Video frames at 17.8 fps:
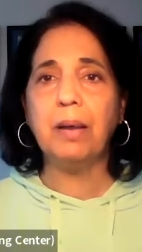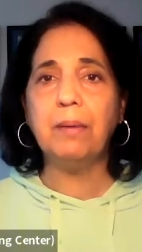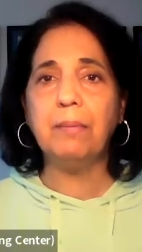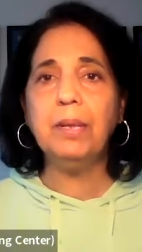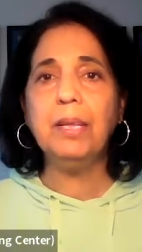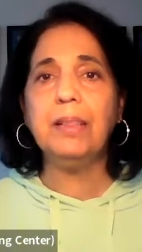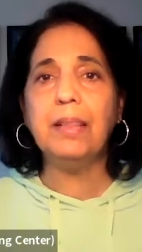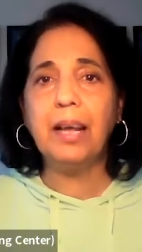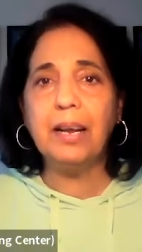
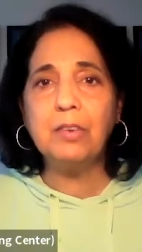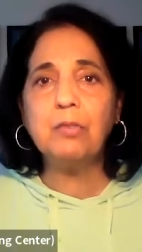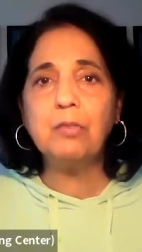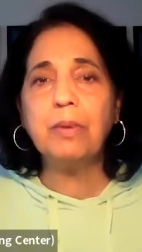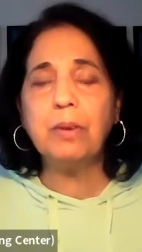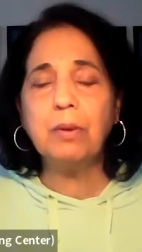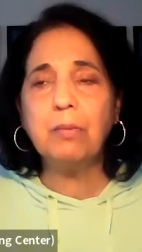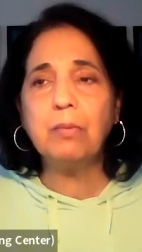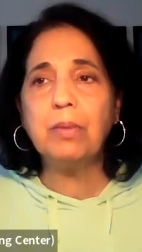5d
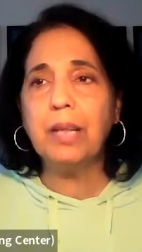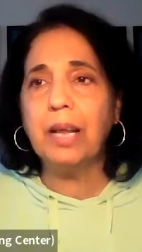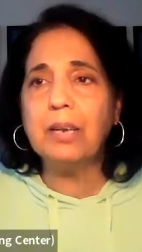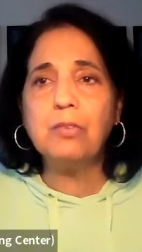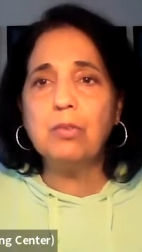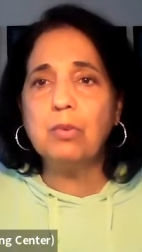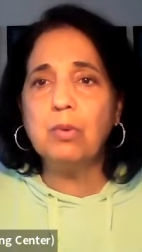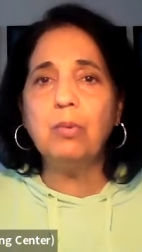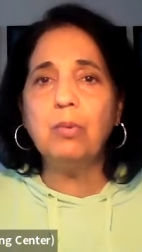that's what
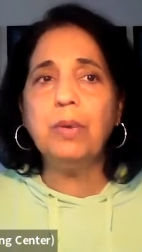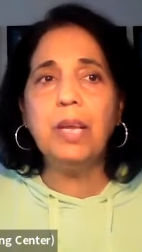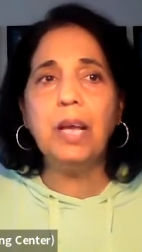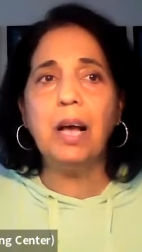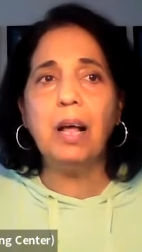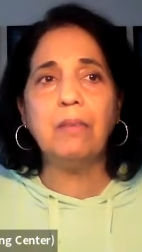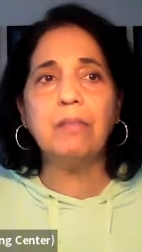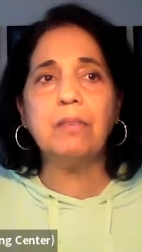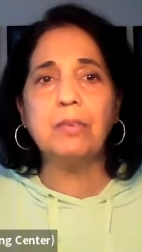that's who we
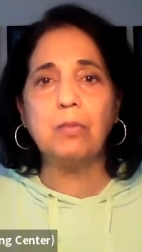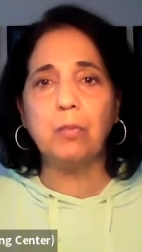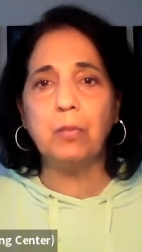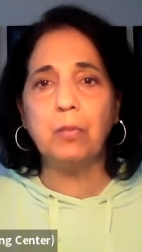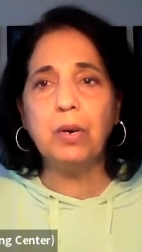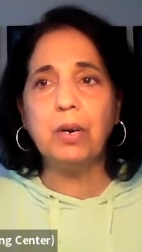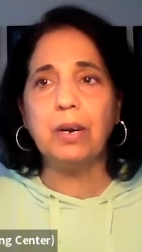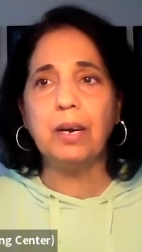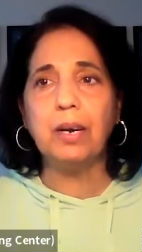always
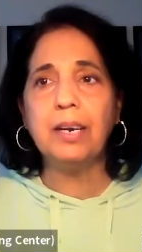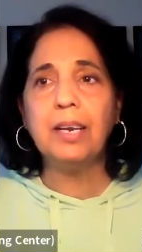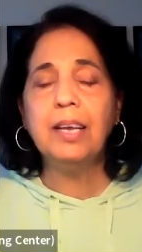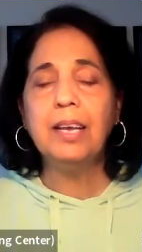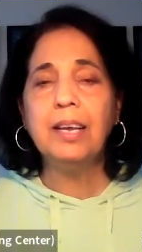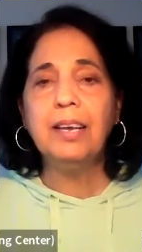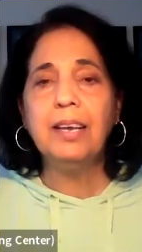were